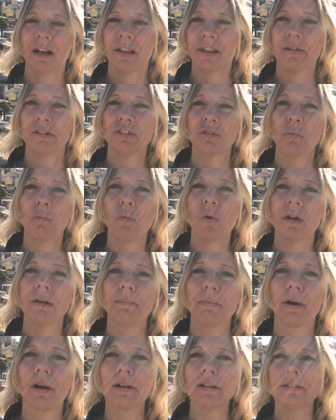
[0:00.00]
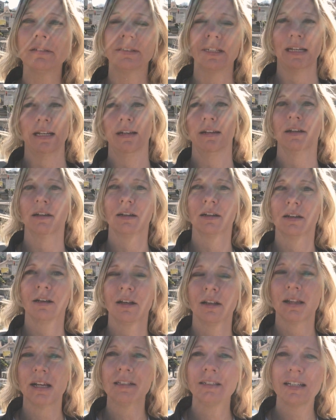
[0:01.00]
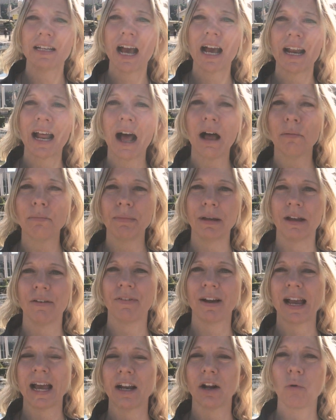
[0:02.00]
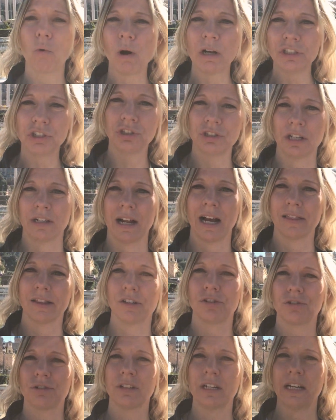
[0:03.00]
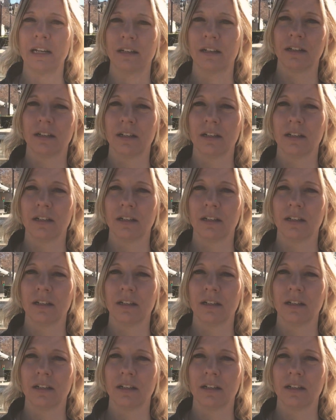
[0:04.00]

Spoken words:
There isn't one person that did not help me if I had a question on the street.